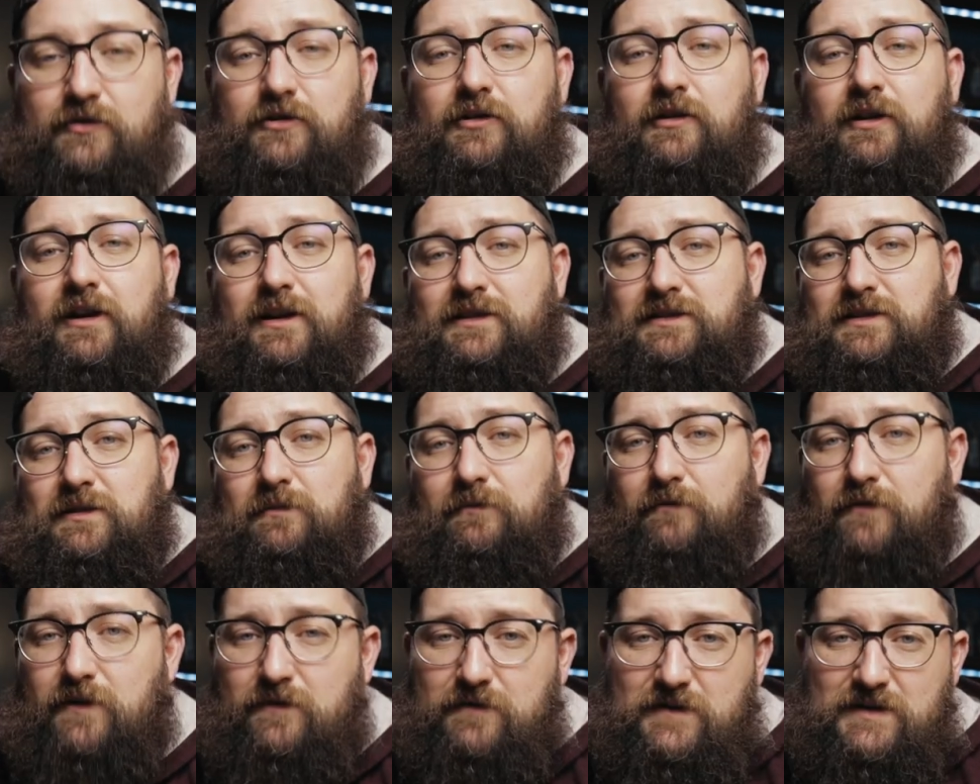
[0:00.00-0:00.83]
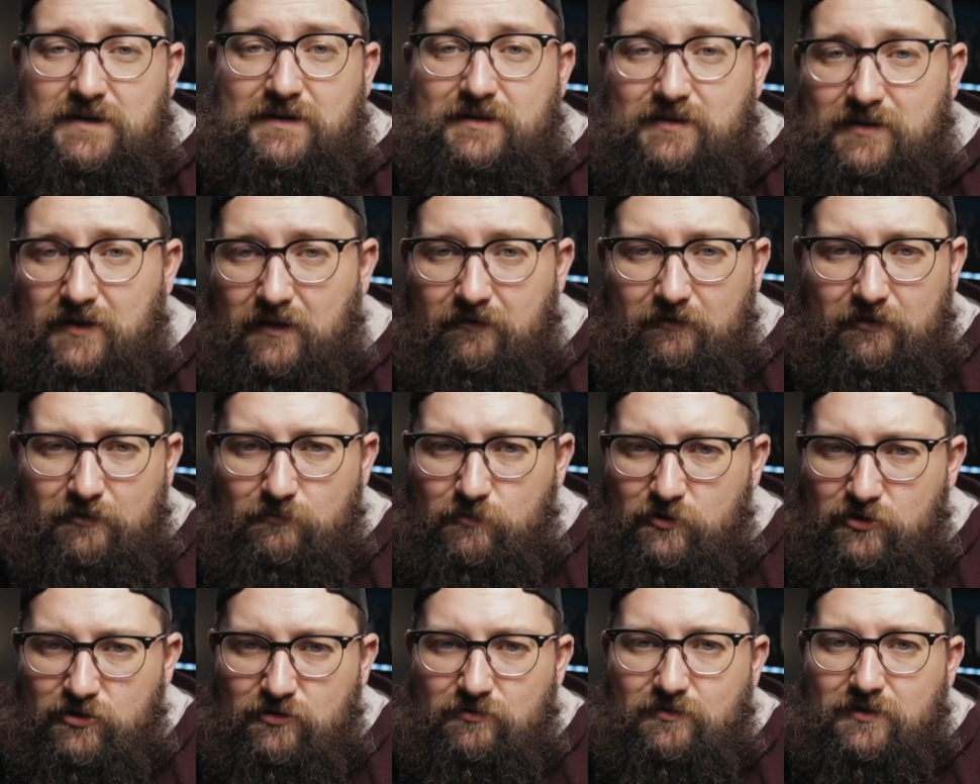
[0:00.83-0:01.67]
Shure SM57,
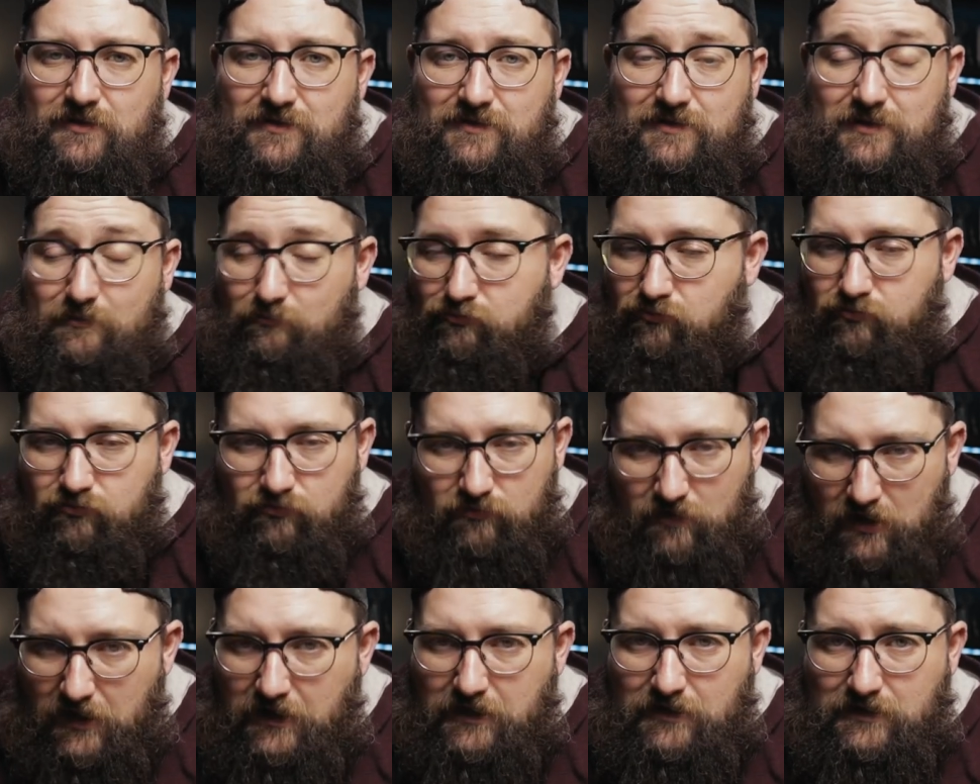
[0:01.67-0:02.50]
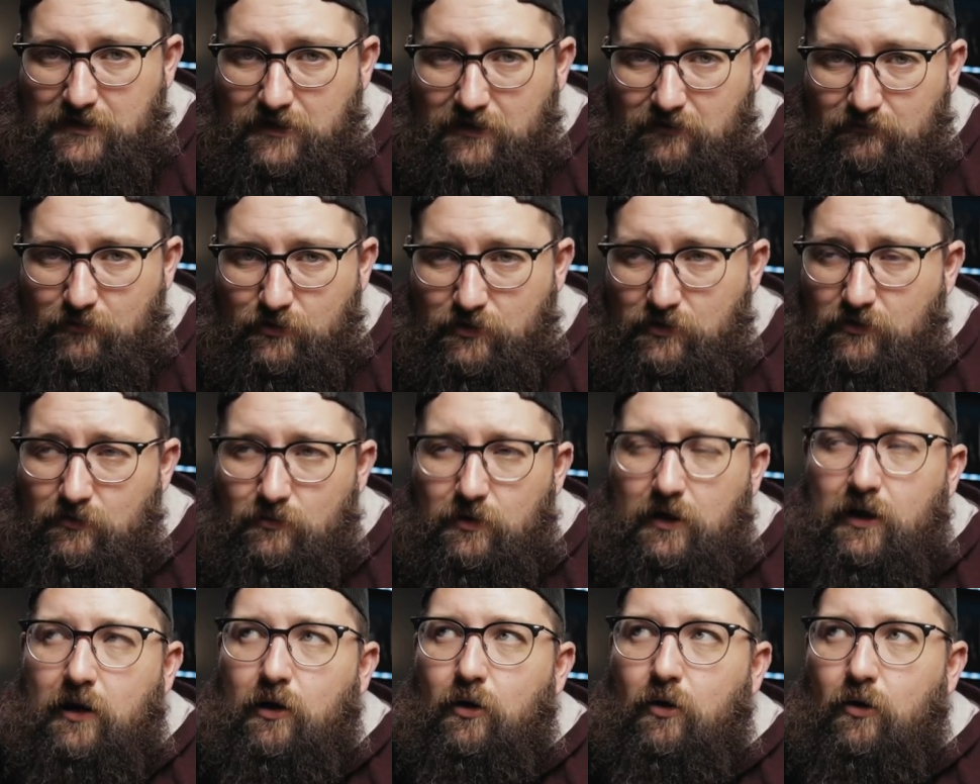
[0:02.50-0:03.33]
which you can surprisingly do
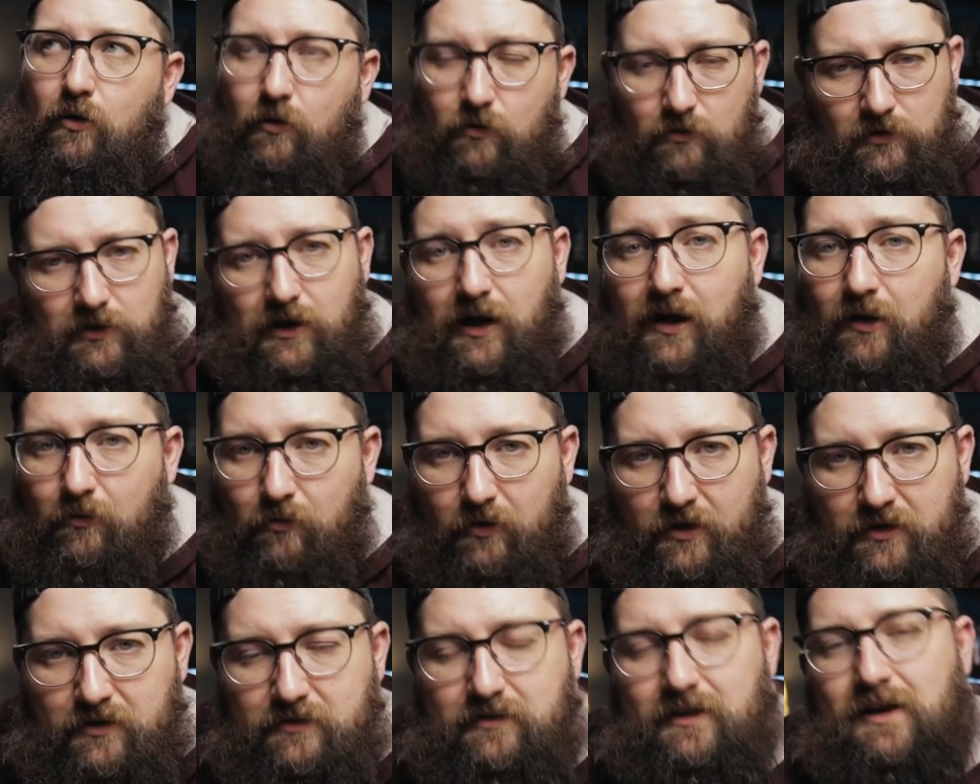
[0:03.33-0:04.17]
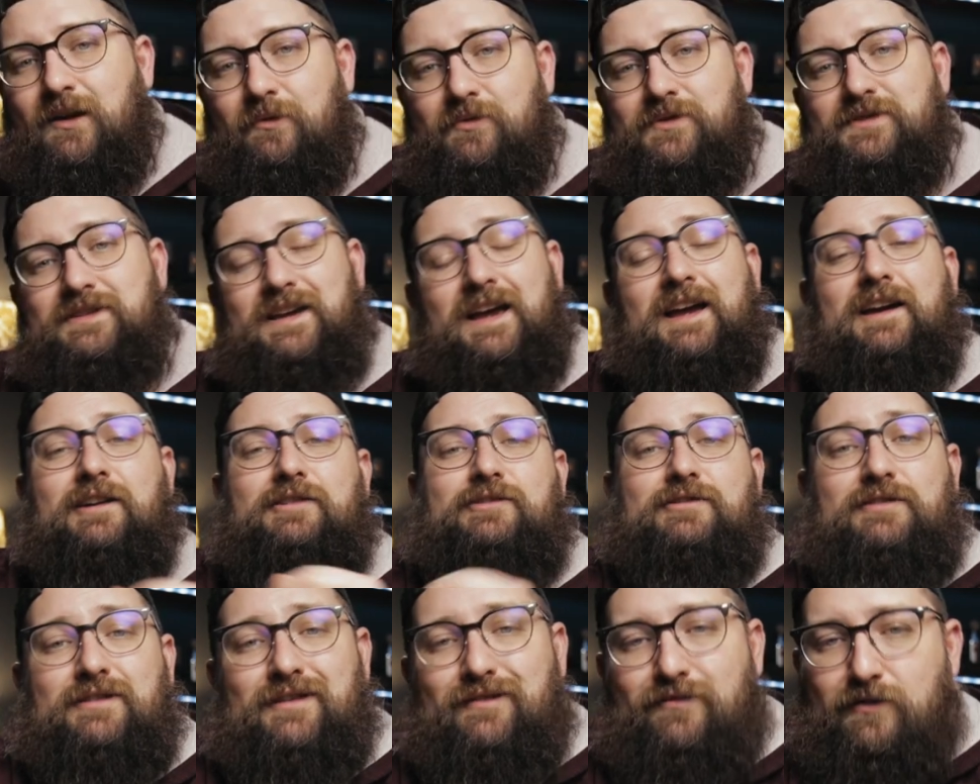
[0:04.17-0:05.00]
a whole lot with, and was
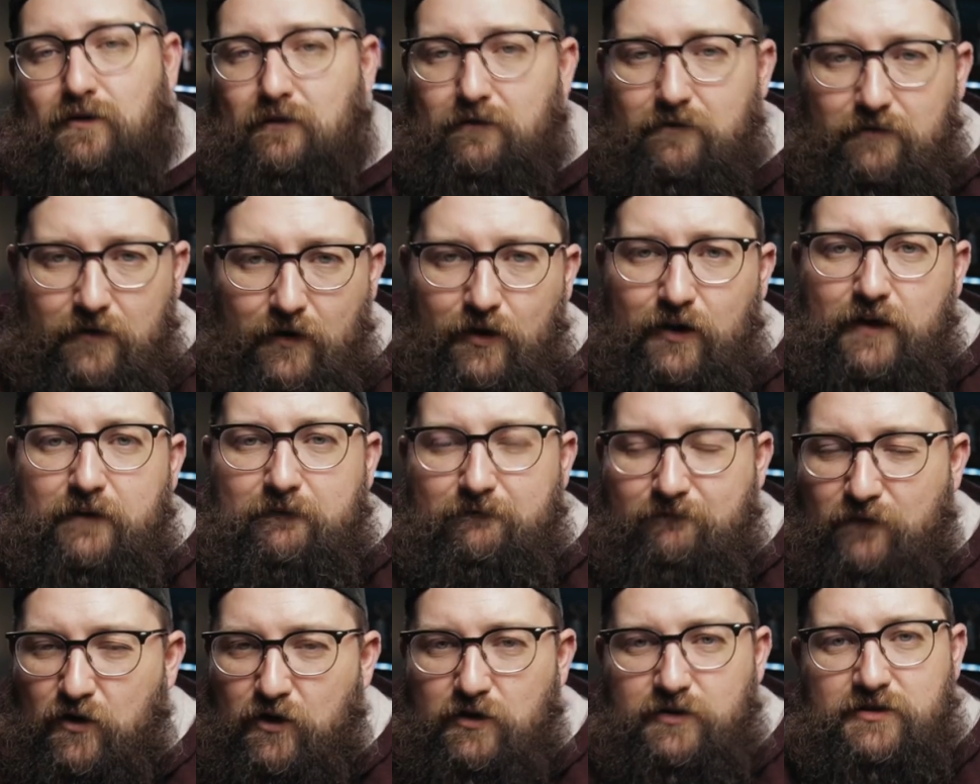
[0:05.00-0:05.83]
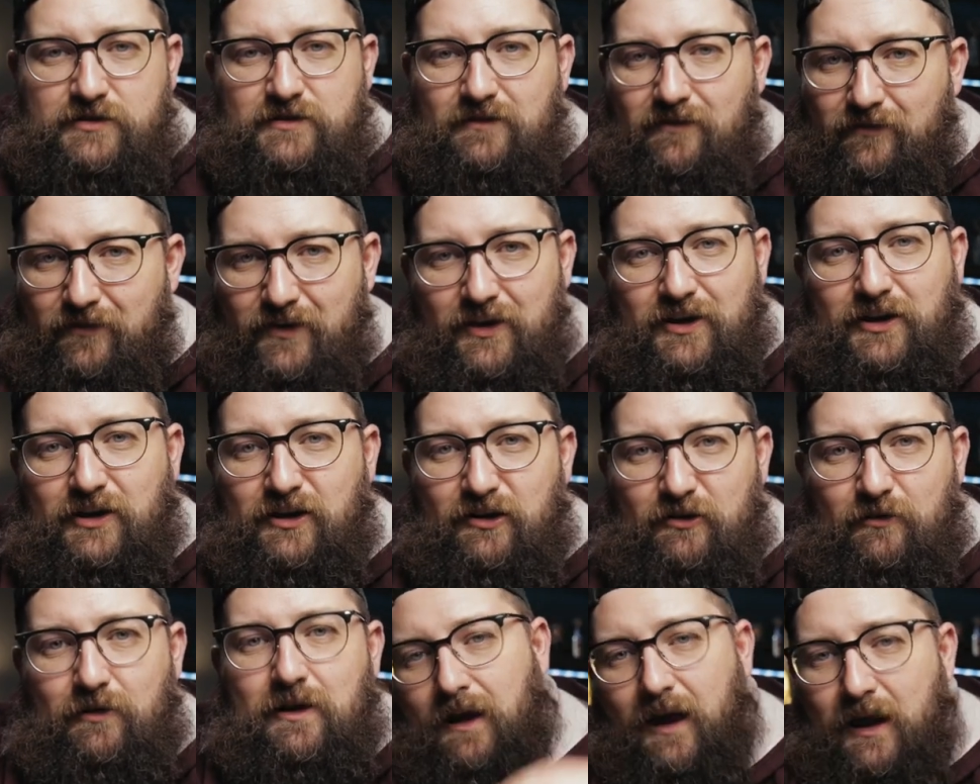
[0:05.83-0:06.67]
actually the very first
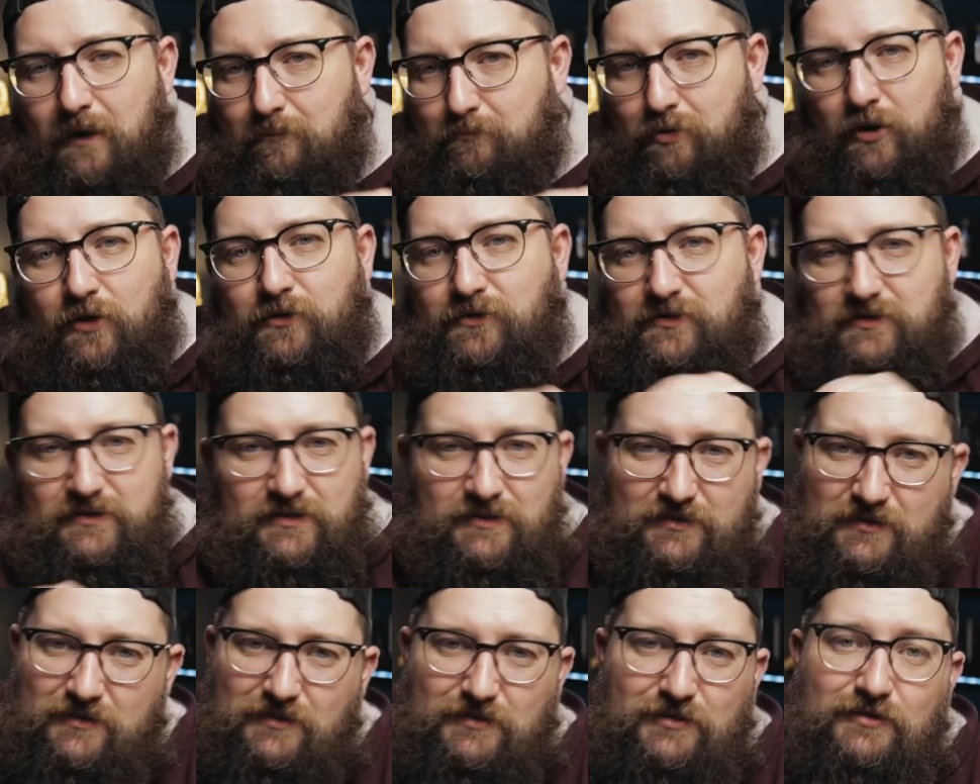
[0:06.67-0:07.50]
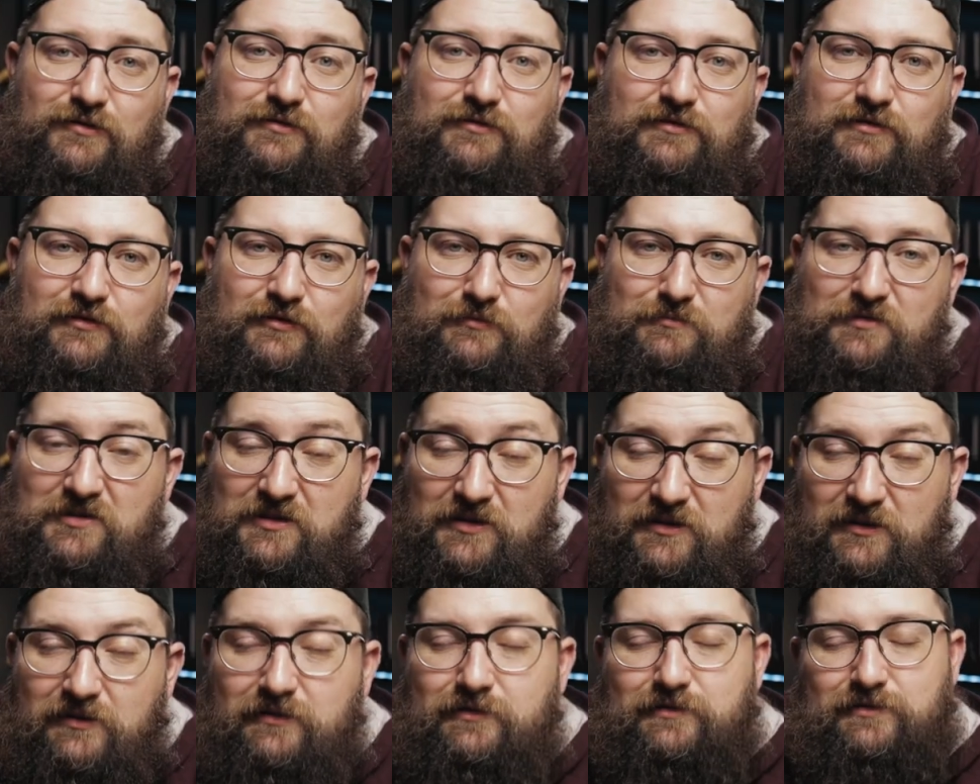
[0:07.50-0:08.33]
video I posted to YouTube
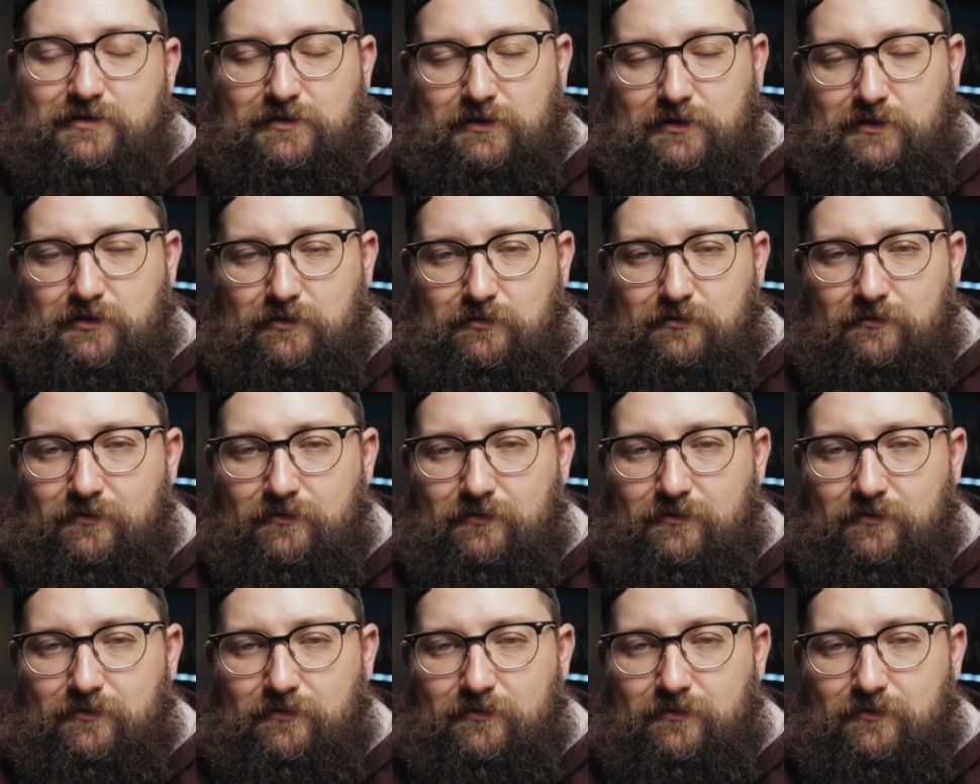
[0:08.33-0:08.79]
years ago.